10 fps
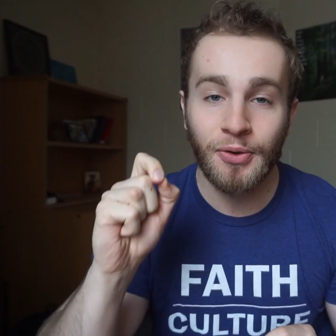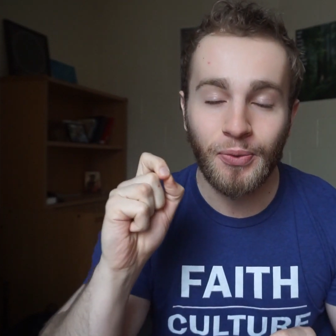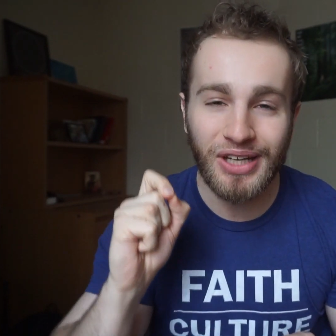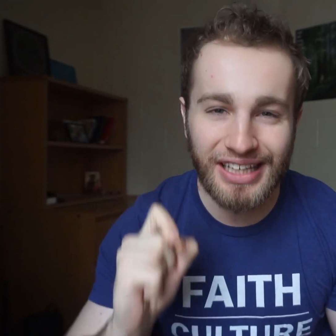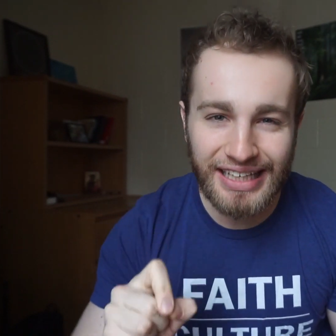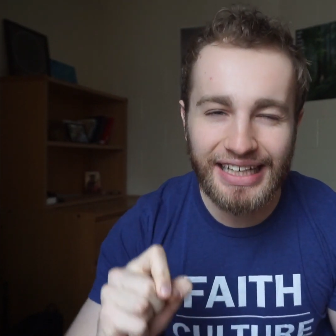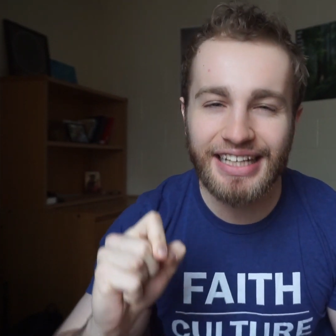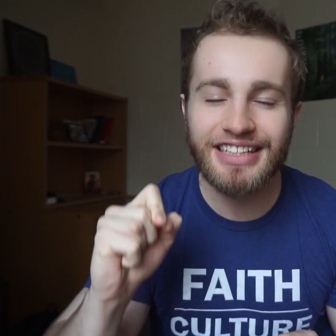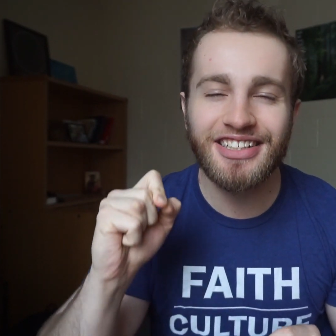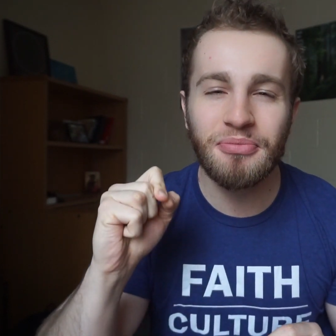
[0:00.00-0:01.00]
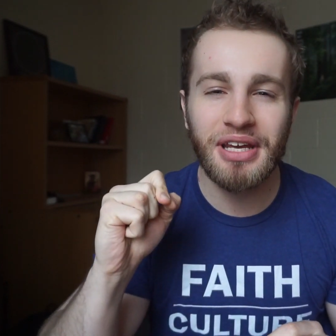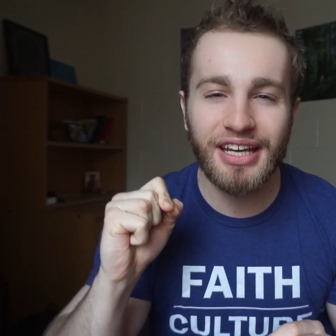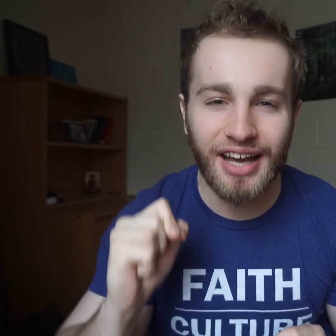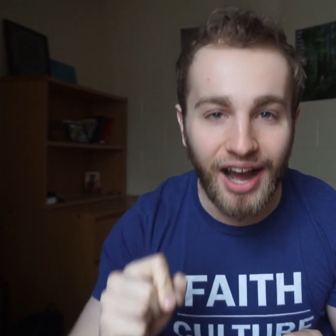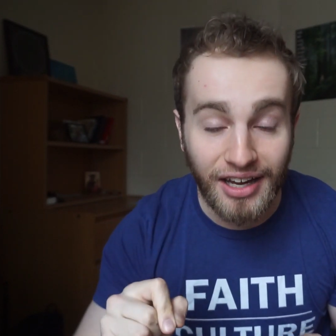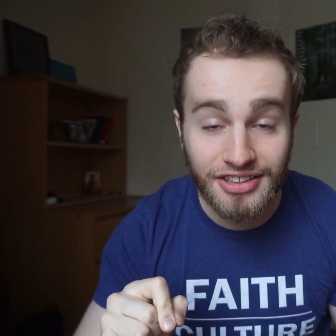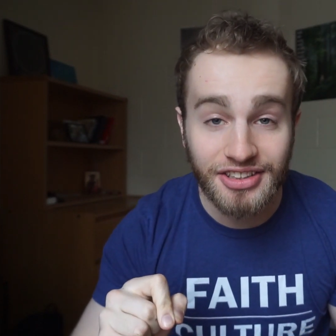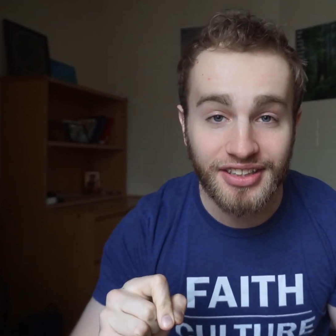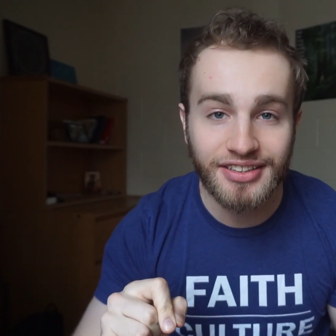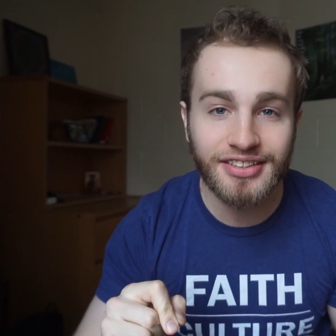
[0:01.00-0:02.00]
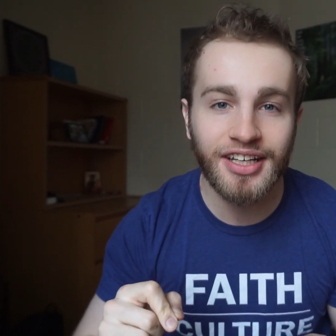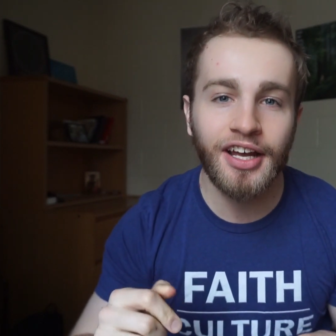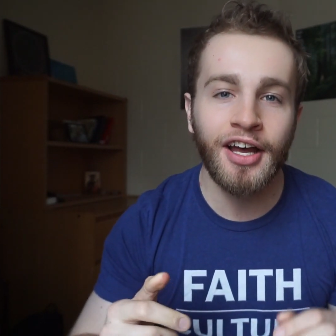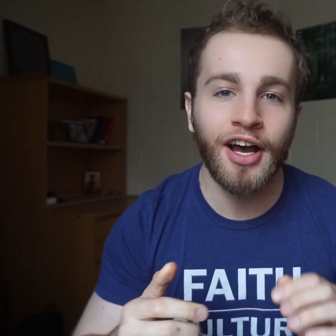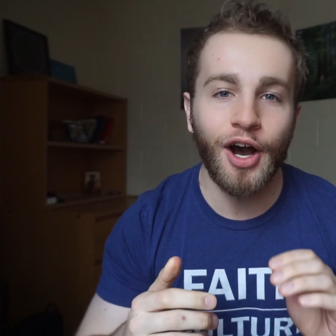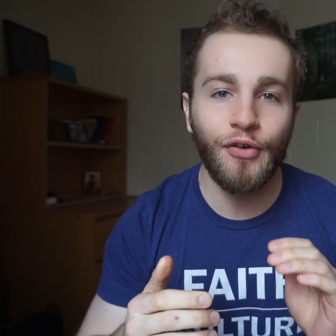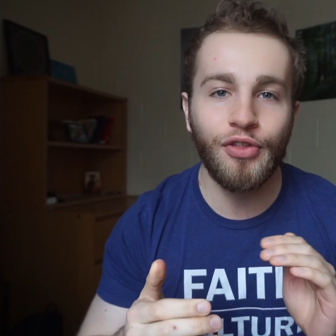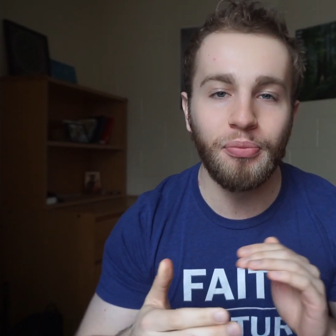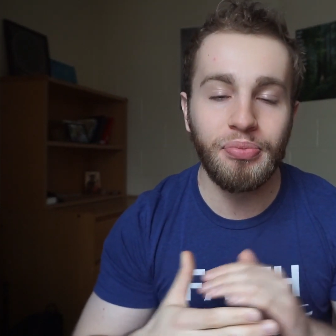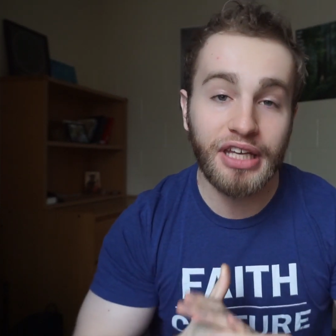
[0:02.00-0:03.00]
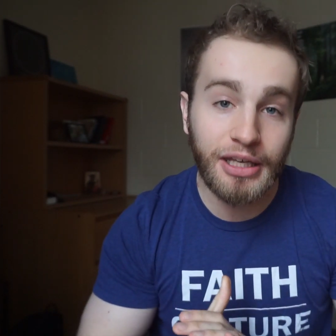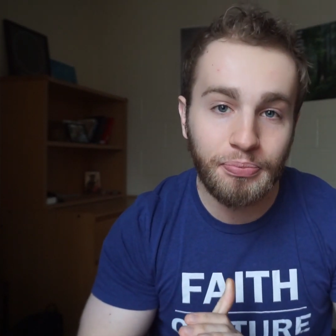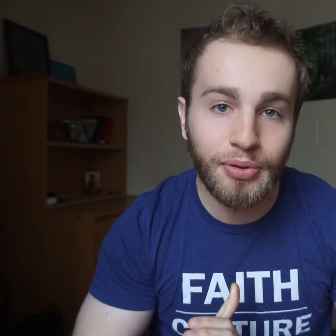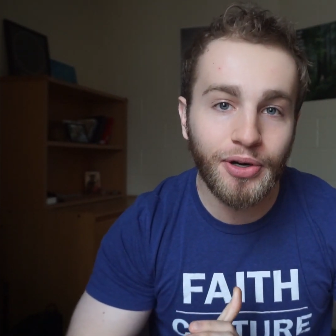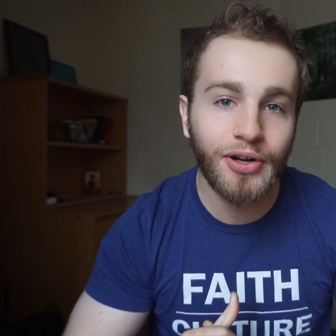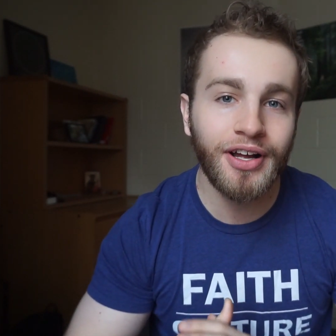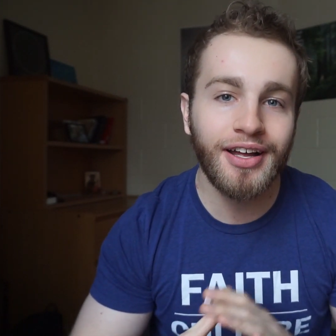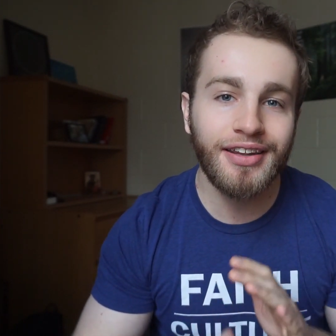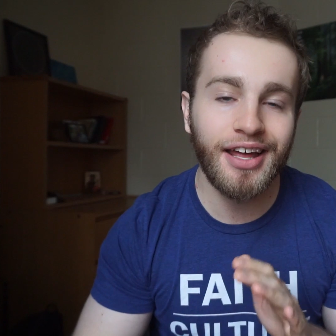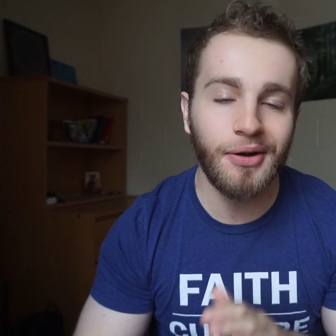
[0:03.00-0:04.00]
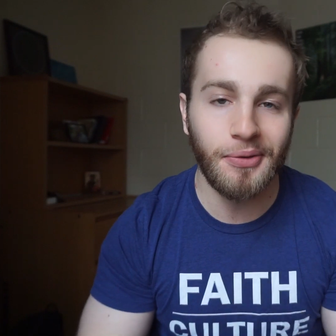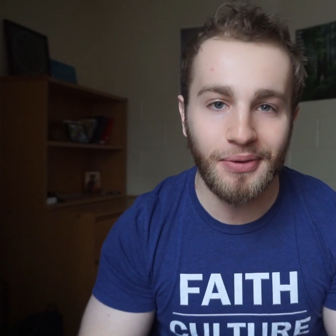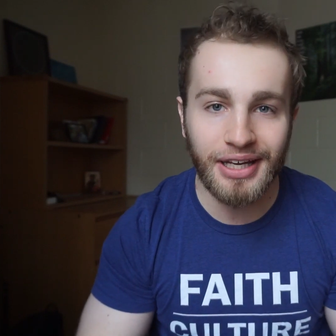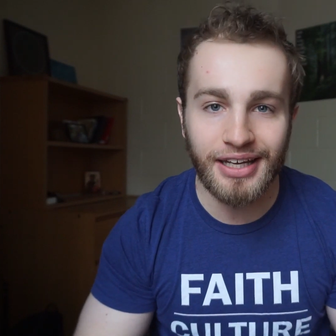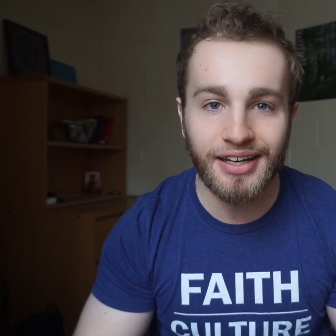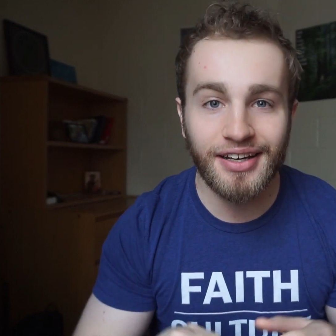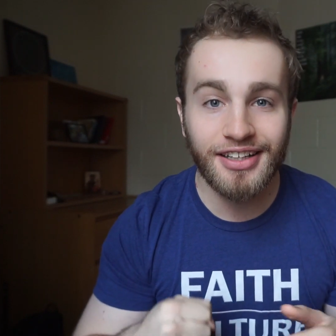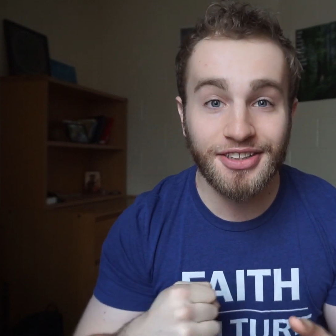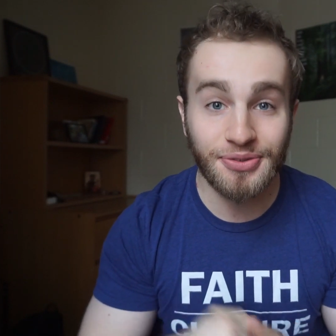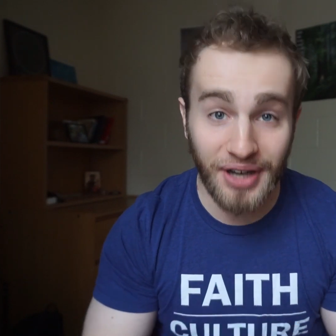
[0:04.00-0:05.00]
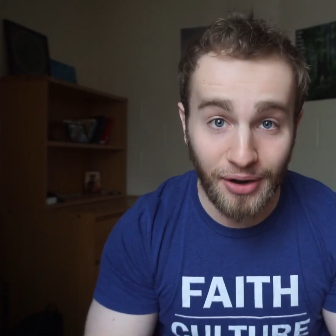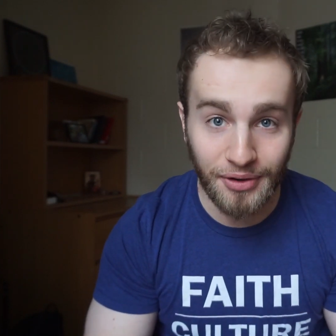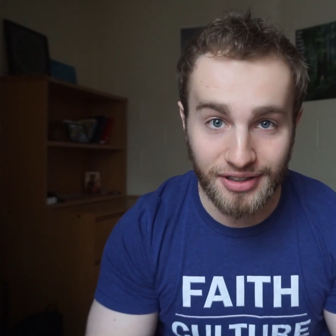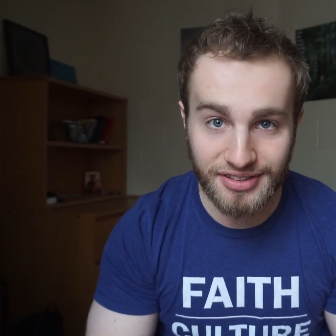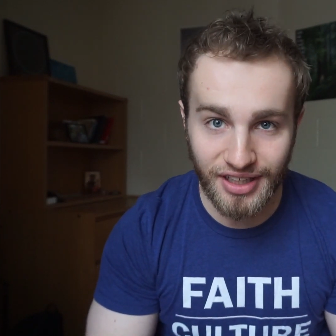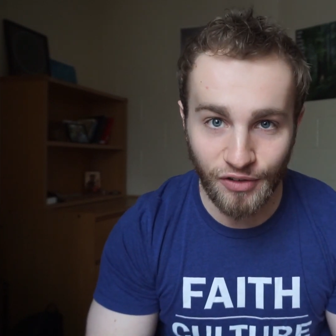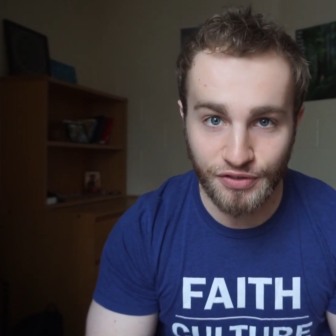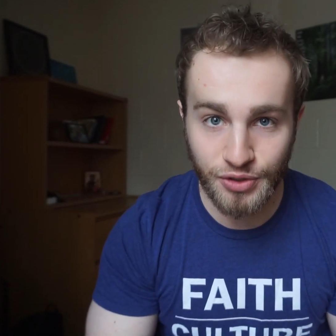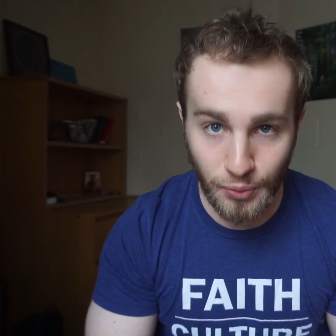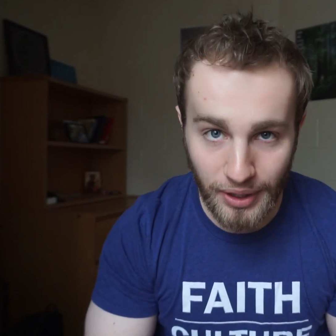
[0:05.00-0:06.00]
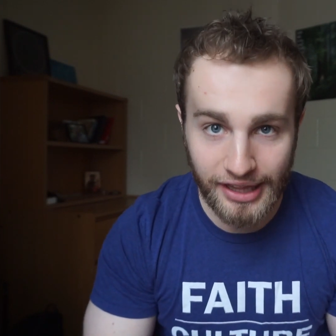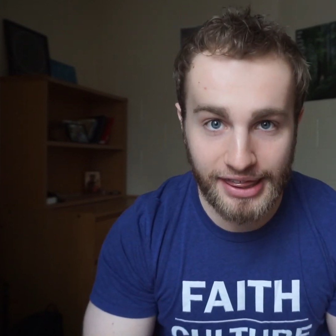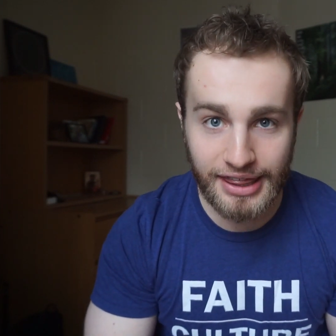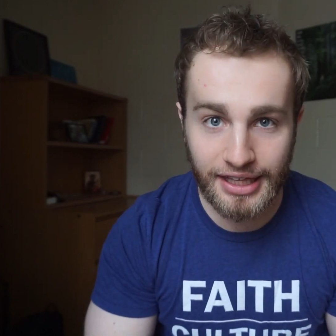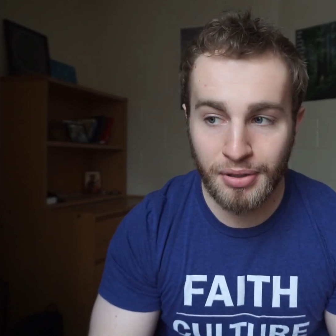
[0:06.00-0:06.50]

we need to be conscious of the people that we surround ourselves with.